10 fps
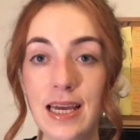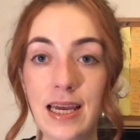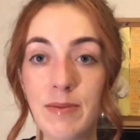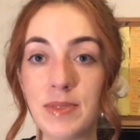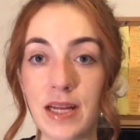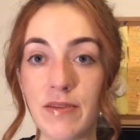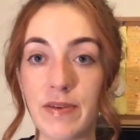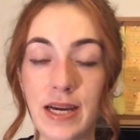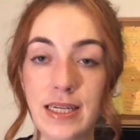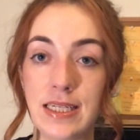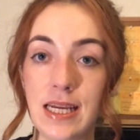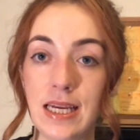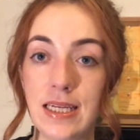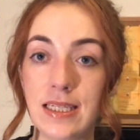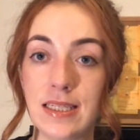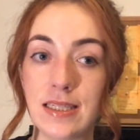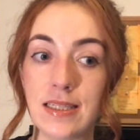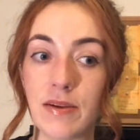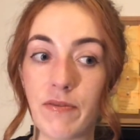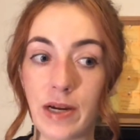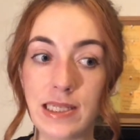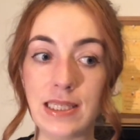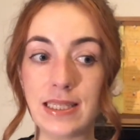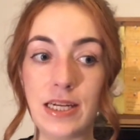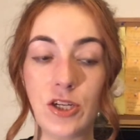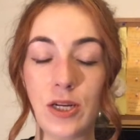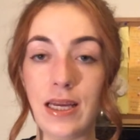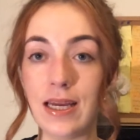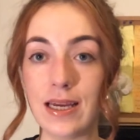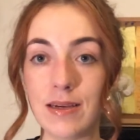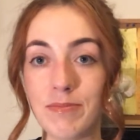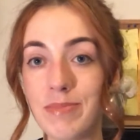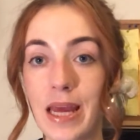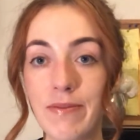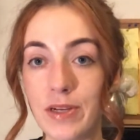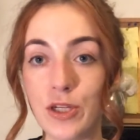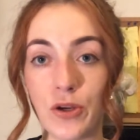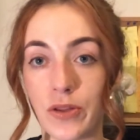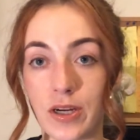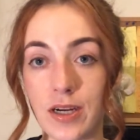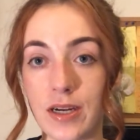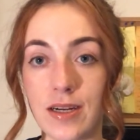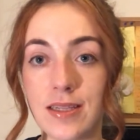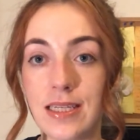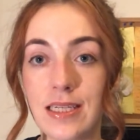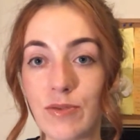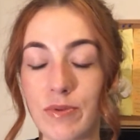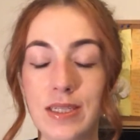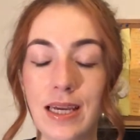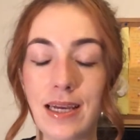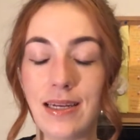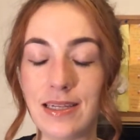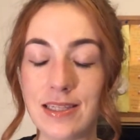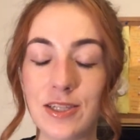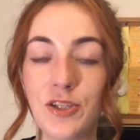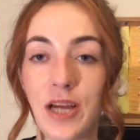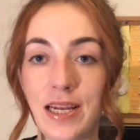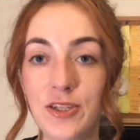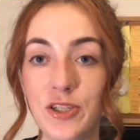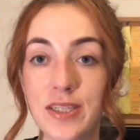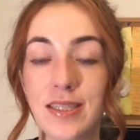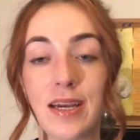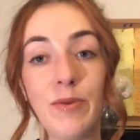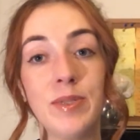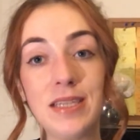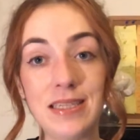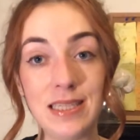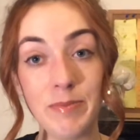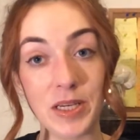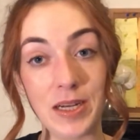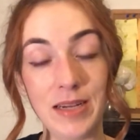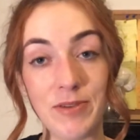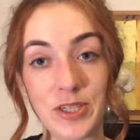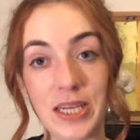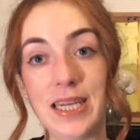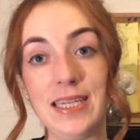Himself and his friends essentially gave each other these ridiculous challenges. I will say seemingly ridiculous